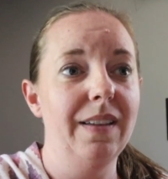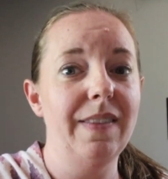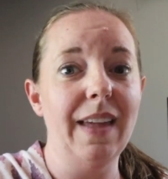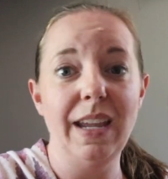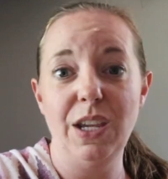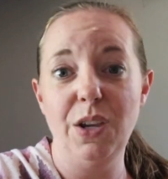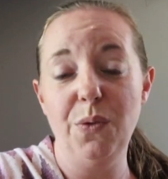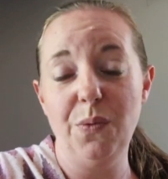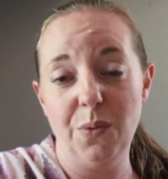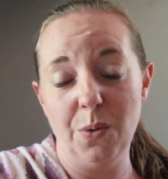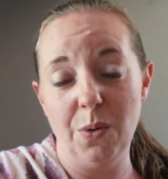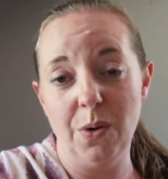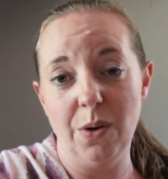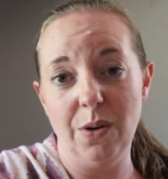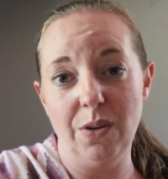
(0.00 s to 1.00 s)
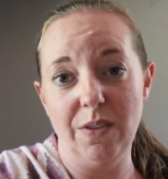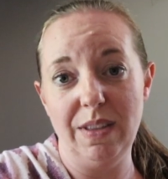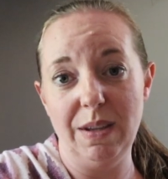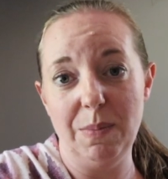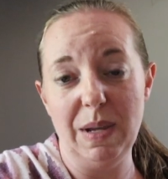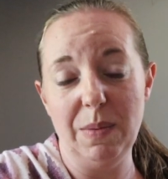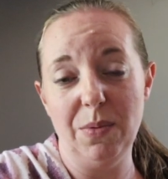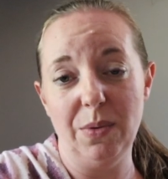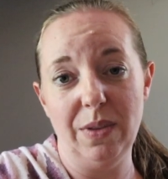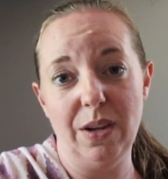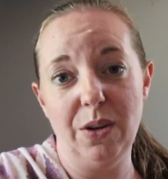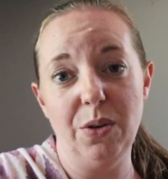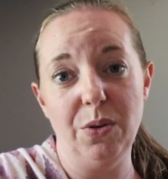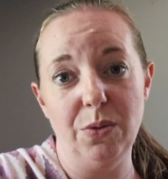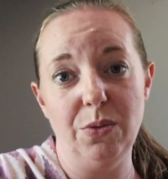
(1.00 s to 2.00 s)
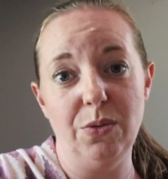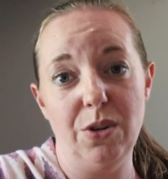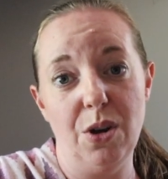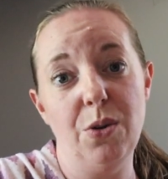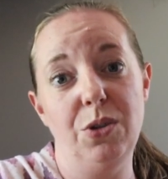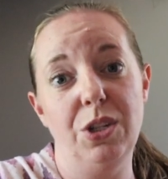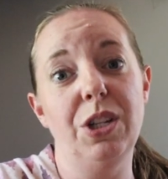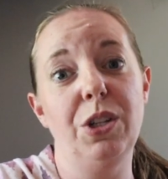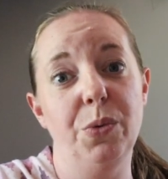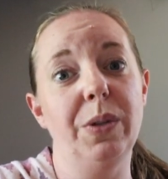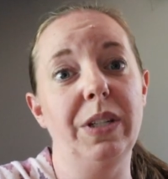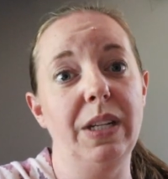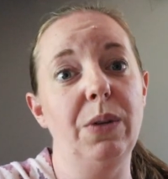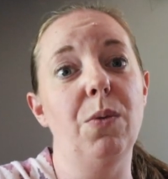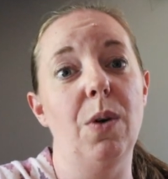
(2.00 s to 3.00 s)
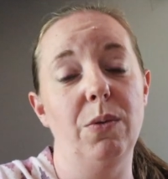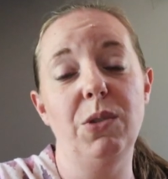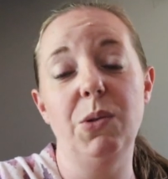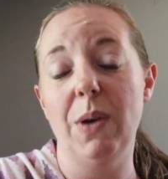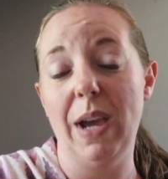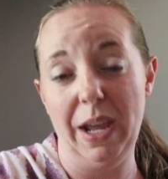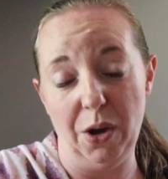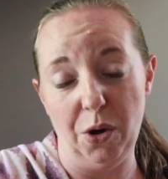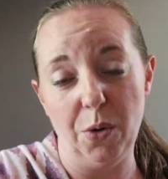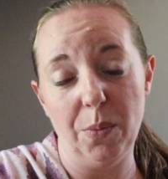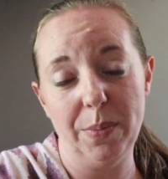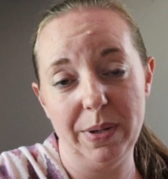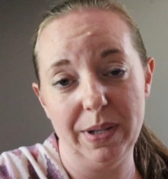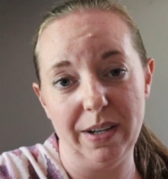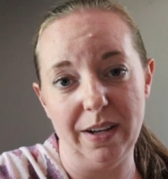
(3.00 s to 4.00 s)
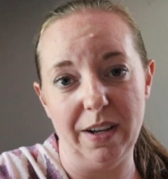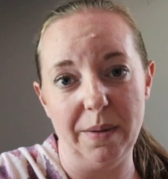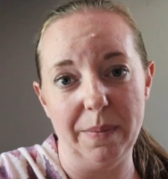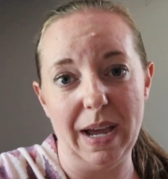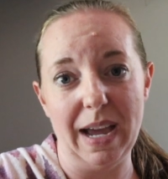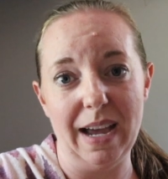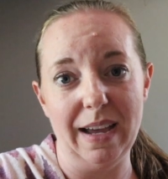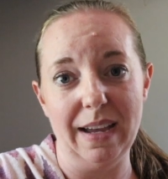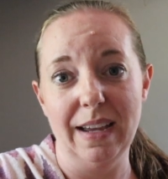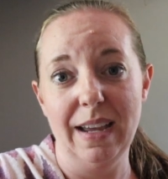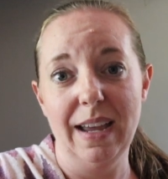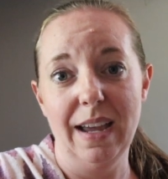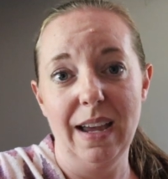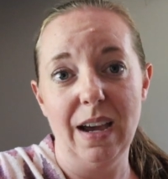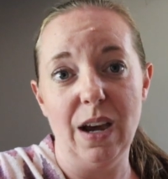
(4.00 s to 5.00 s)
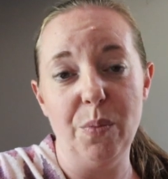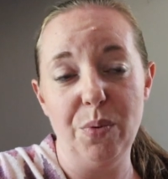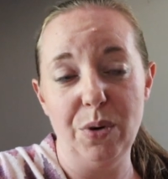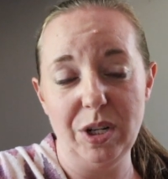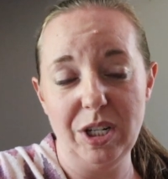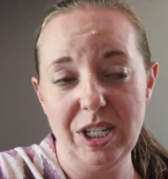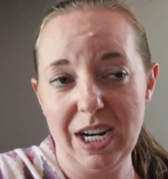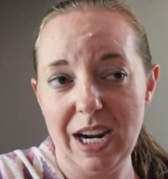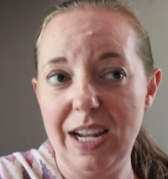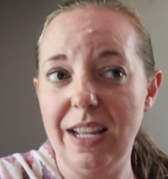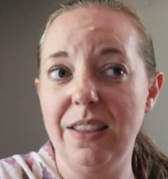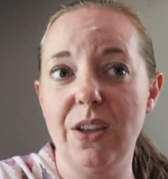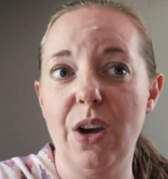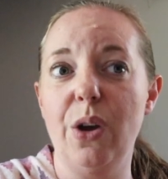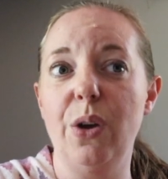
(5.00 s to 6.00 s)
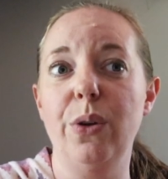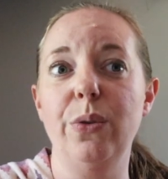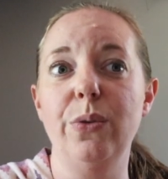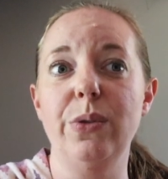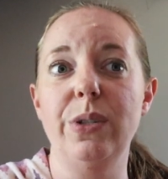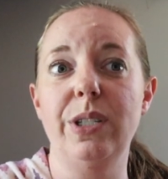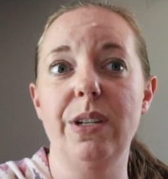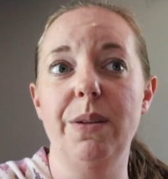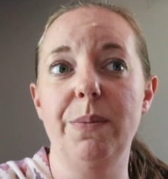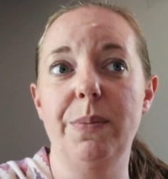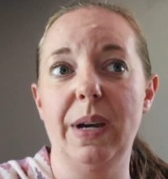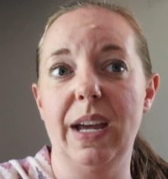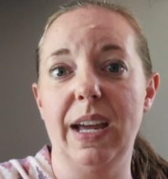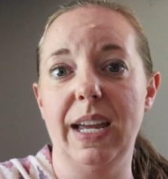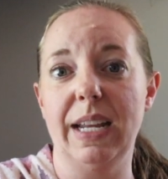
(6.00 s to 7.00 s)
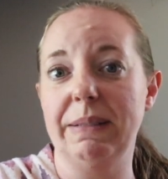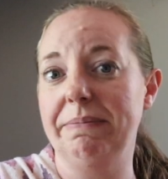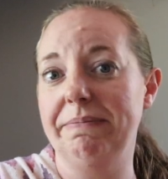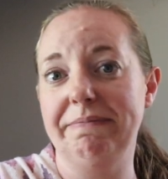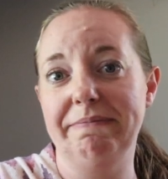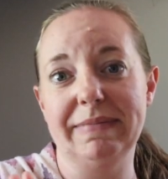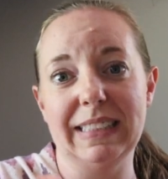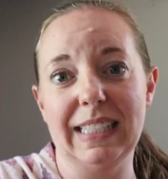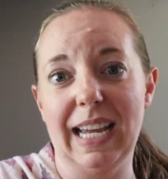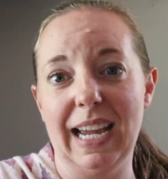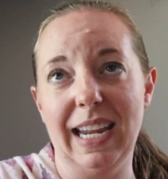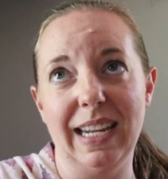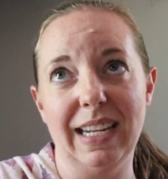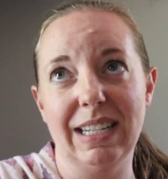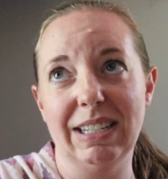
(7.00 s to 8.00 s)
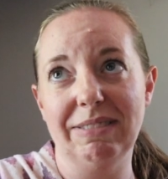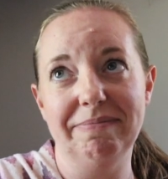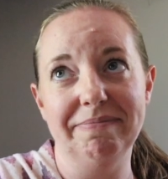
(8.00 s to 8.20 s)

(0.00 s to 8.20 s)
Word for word: thank you for the people that who, who genuinely want to help. Um, I appreciate those, but like